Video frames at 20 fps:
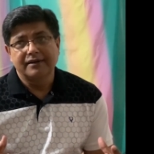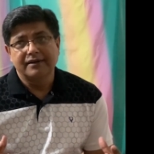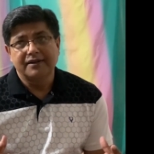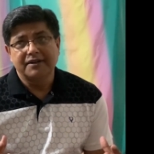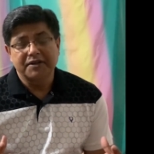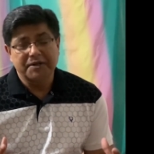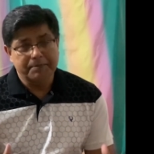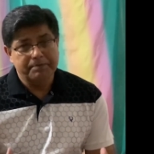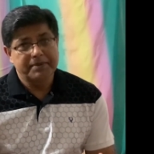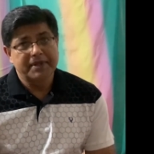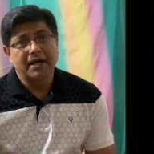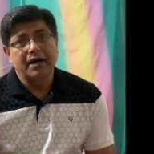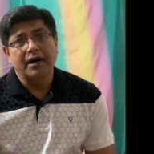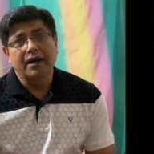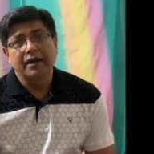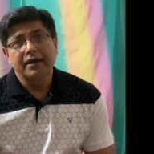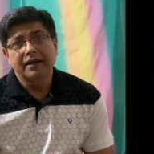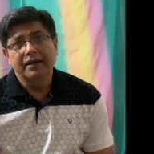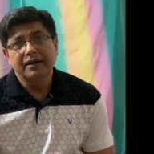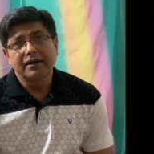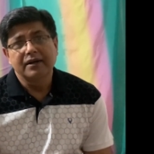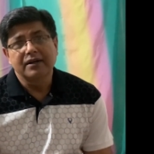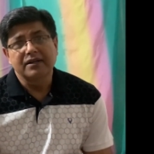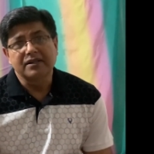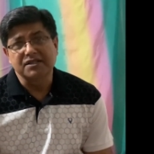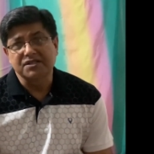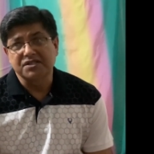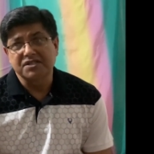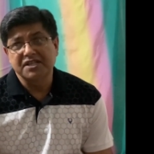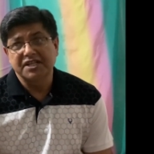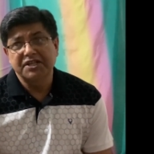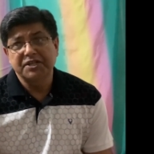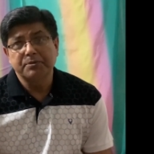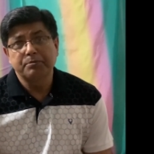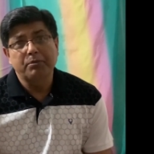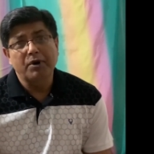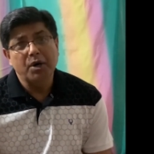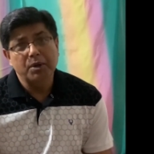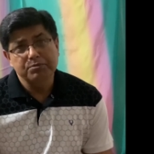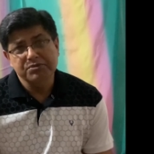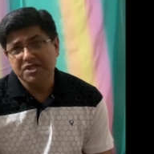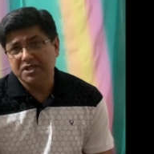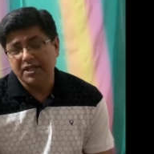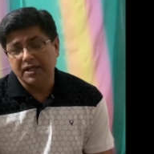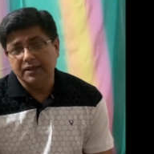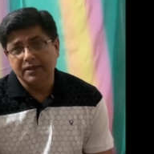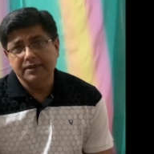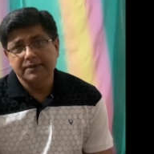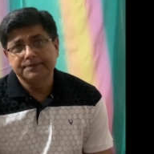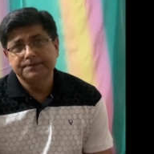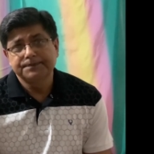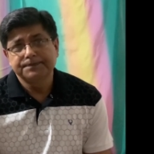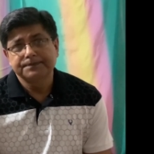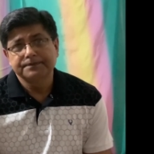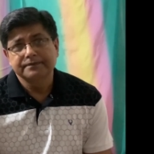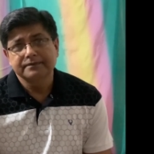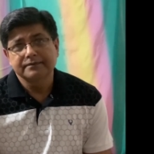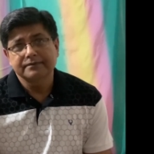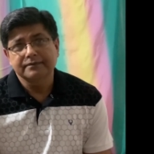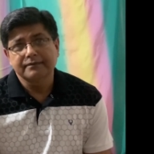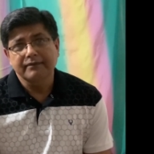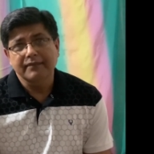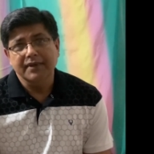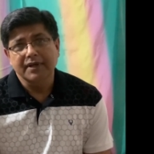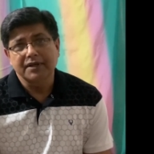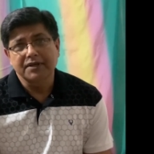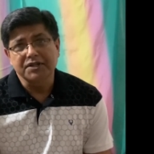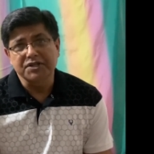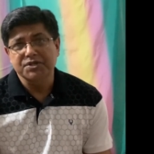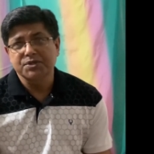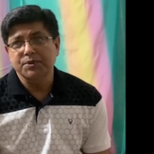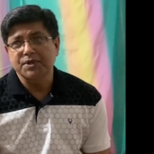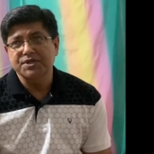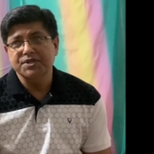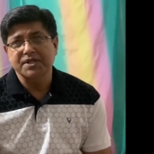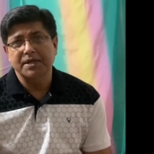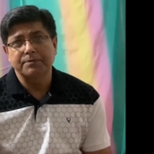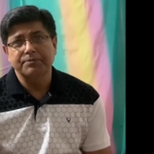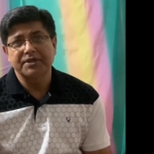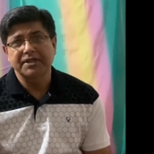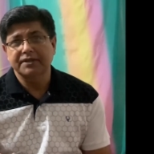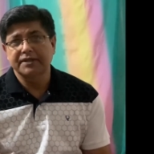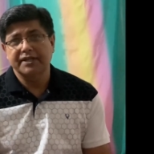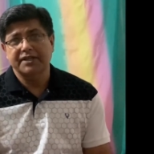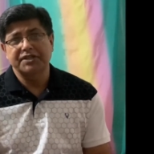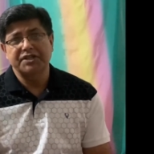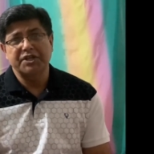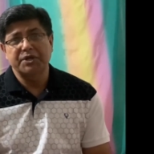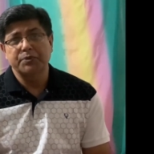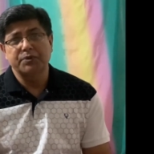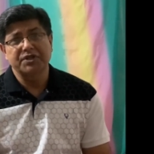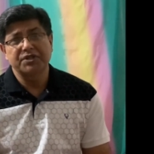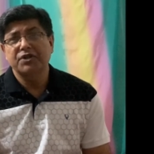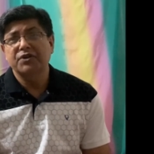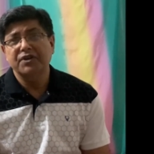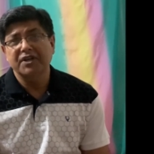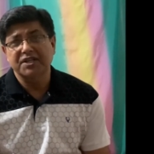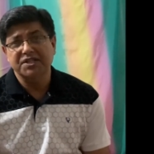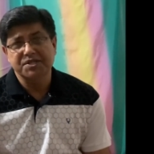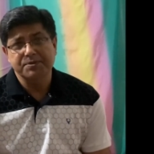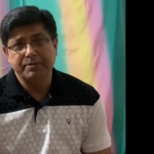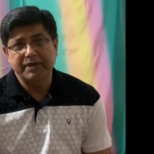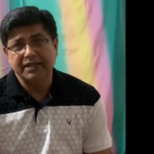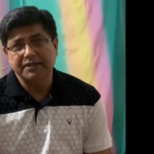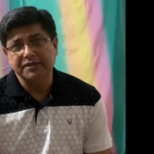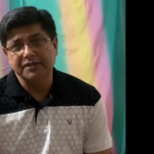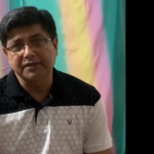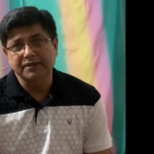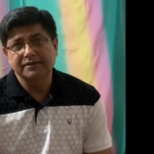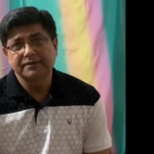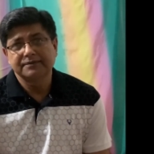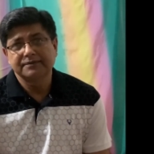reply contained a bombshell. This was something that they were not expecting.